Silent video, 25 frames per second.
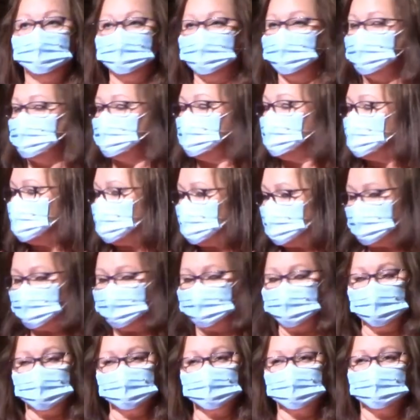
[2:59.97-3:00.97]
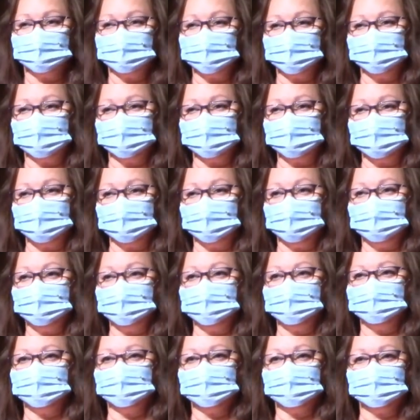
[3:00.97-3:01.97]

you're more than welcome to attend.